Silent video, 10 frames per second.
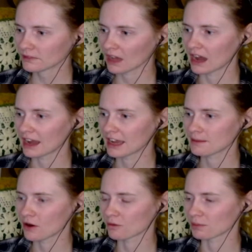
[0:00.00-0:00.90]
I am
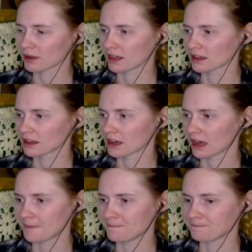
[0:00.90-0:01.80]
hoping.
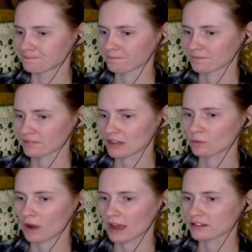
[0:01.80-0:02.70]
Um, that's
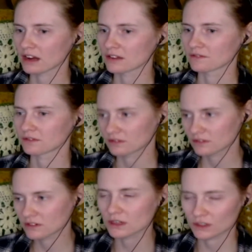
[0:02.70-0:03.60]
why he's kind
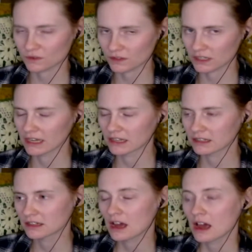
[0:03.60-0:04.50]
of doing this for the
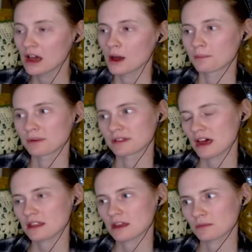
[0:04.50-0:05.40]
kids. But
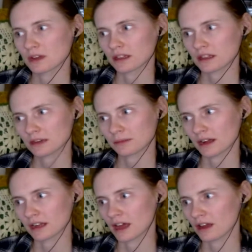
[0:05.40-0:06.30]
now that I'm like thinking
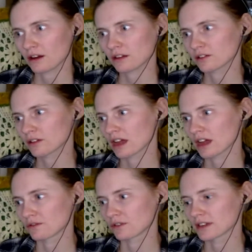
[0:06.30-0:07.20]
about it, I also kind
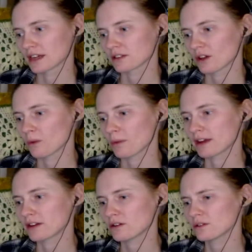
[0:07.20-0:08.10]
of realize I hope I
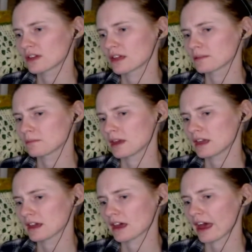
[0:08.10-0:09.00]
know that the
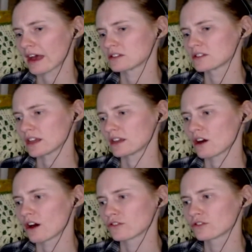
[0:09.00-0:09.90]
manga has an
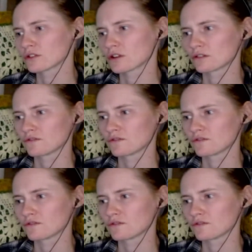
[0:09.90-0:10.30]
offshoot called